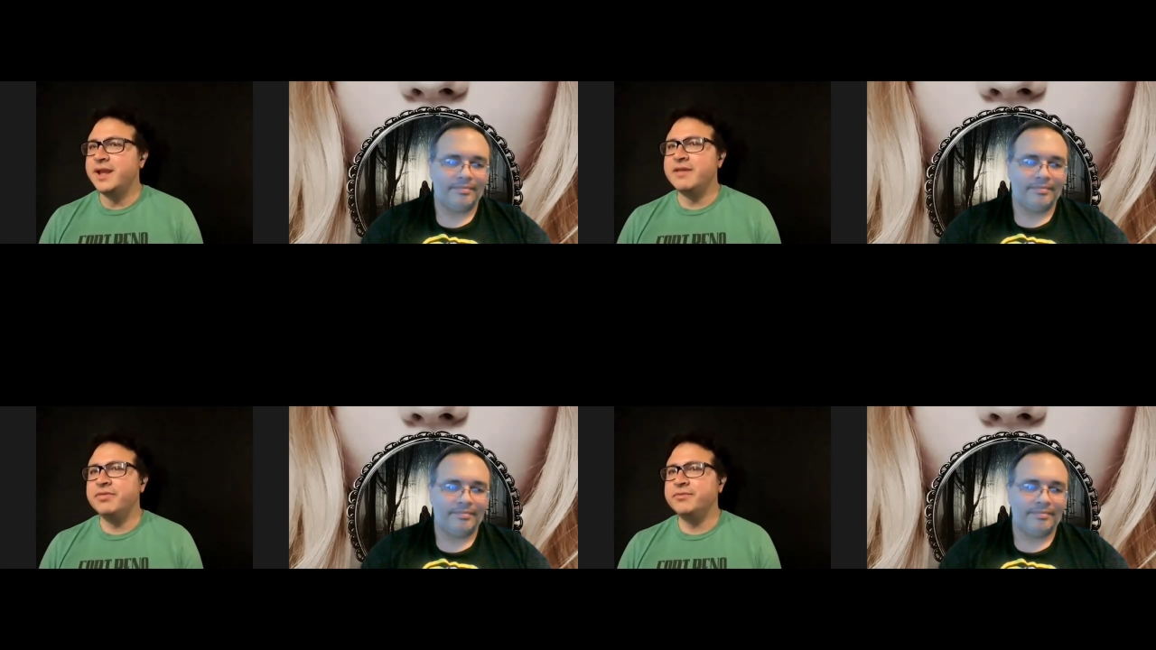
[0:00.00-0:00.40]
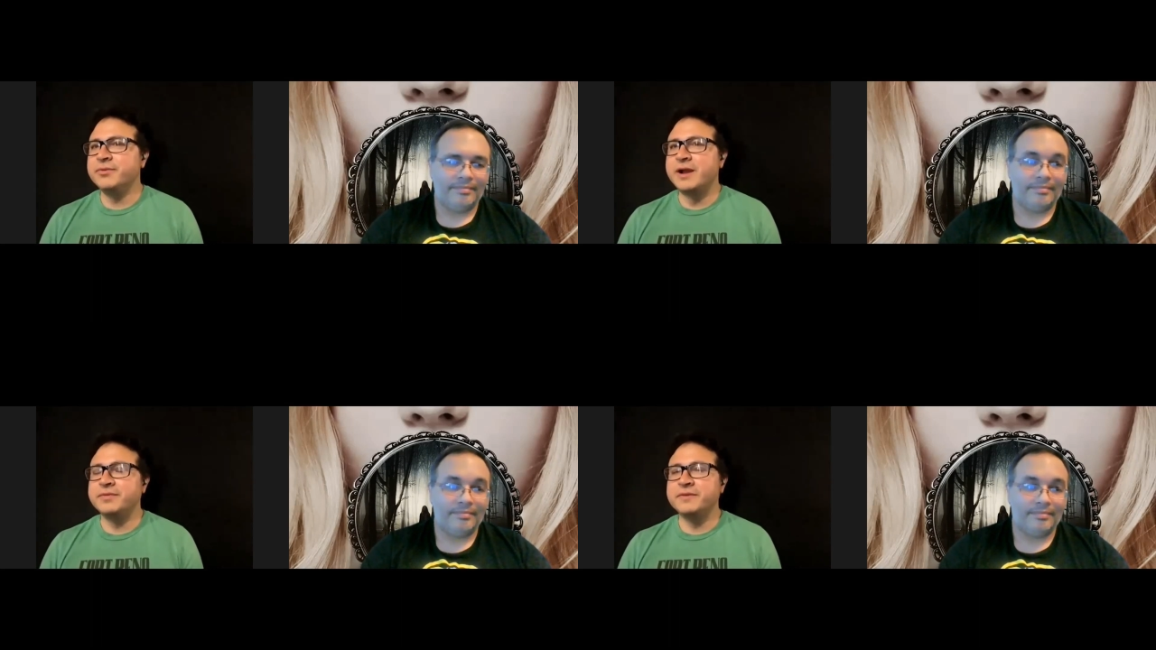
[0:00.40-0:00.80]
Speaker 1: and
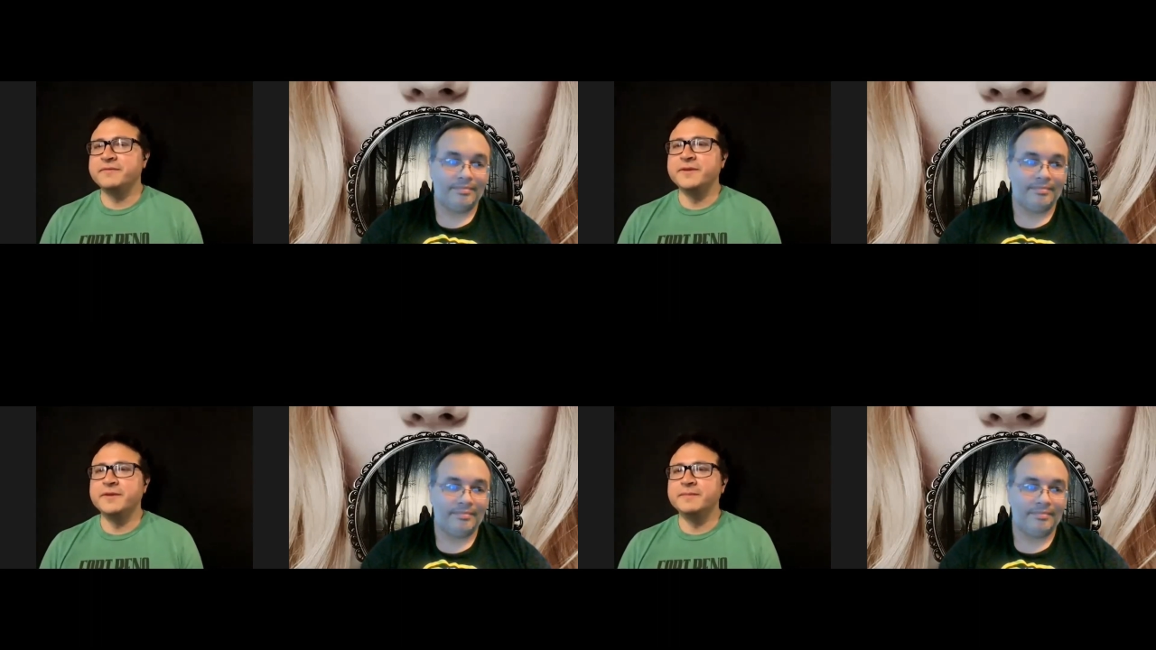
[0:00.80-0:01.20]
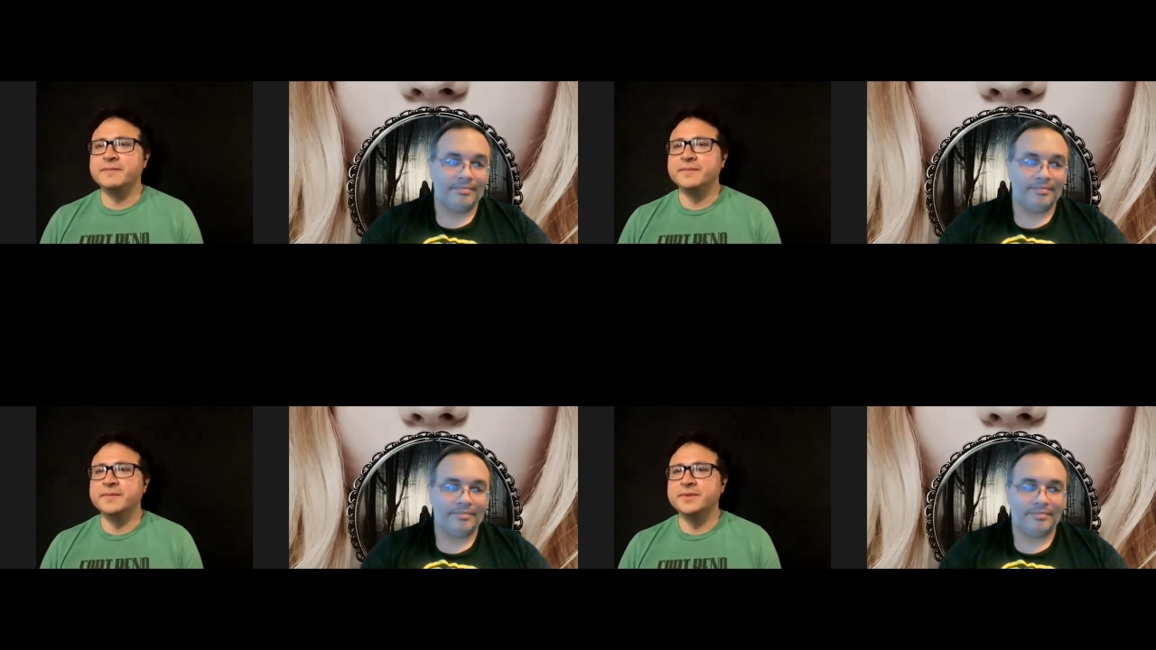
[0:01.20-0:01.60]
throughout the
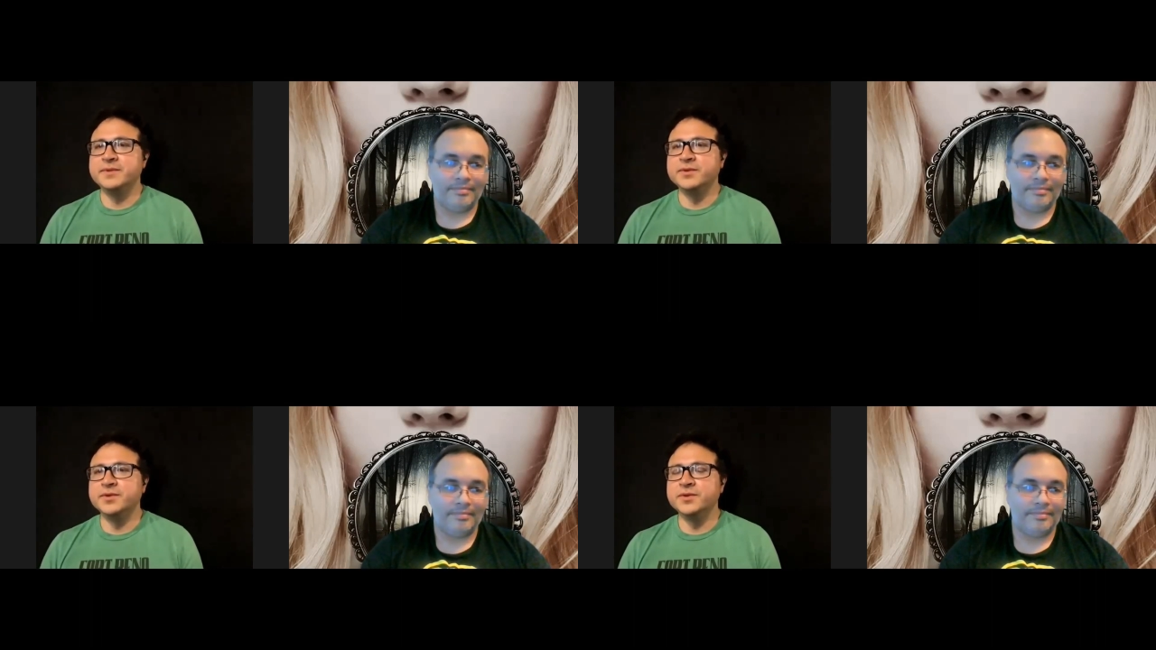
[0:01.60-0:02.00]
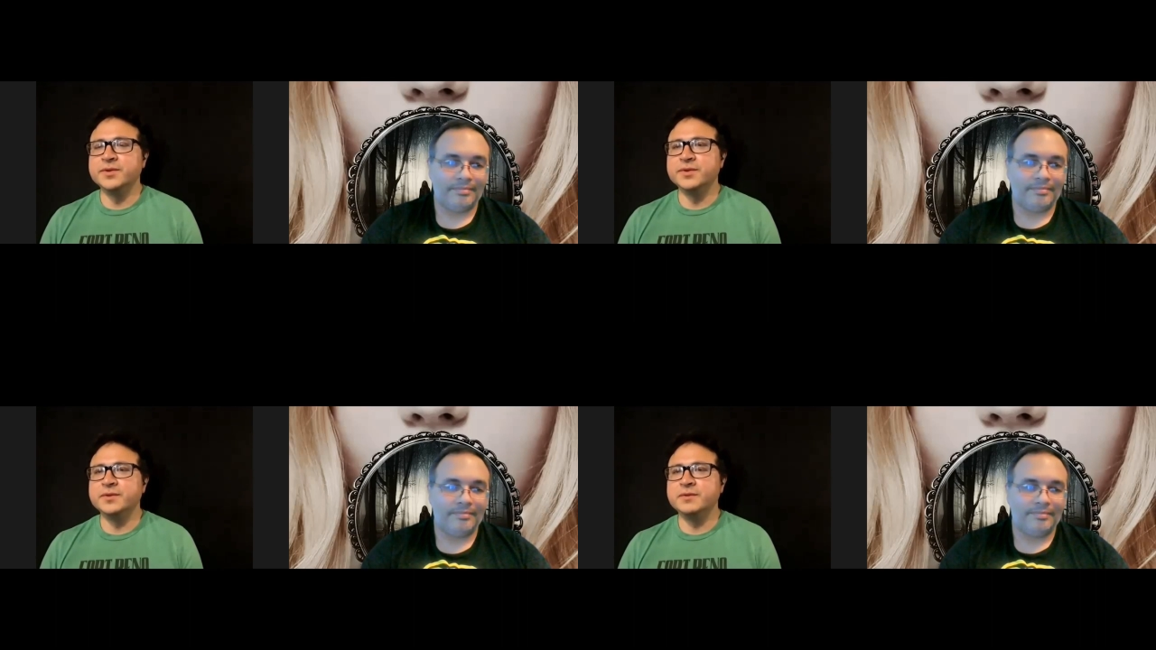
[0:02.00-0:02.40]
film
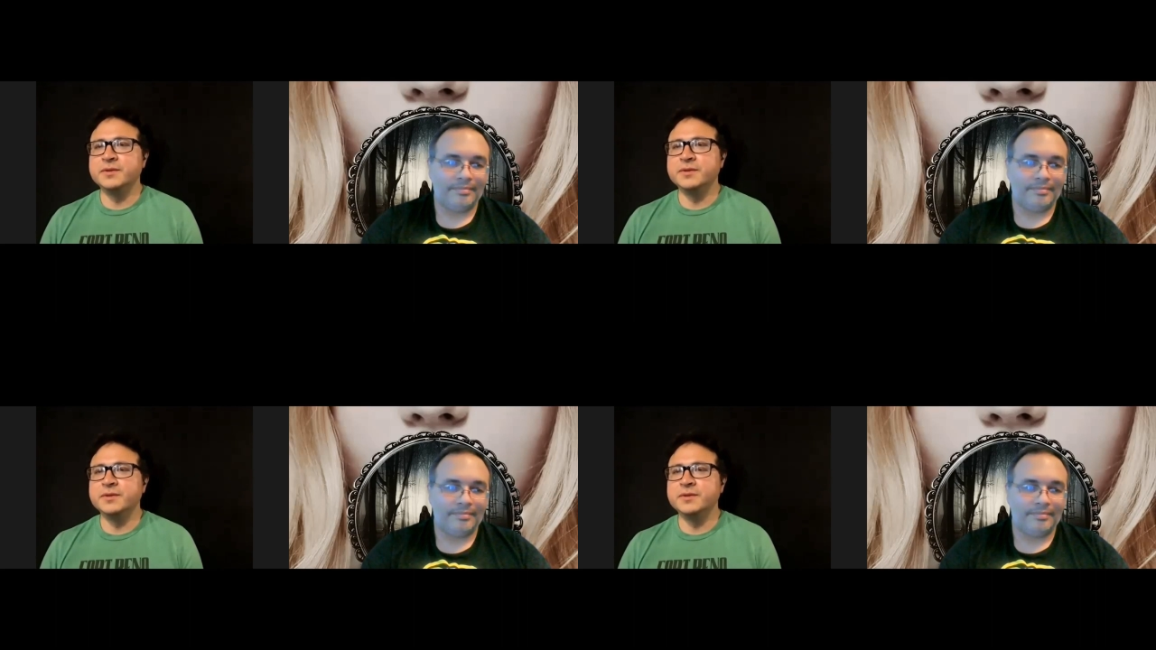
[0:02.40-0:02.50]
you'll